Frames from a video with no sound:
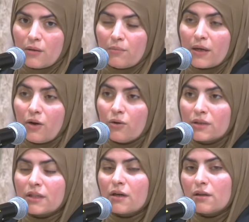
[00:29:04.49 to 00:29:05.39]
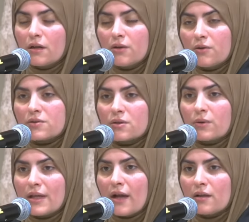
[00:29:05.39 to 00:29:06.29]
But only Allah knows the
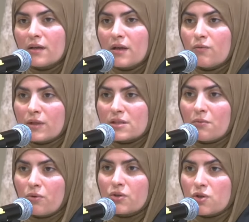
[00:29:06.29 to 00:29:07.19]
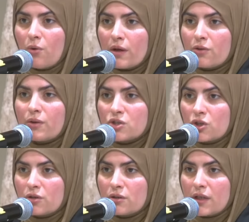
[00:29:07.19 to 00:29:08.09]
reality of what someone is going through
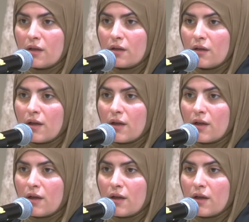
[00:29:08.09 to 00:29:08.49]
internally.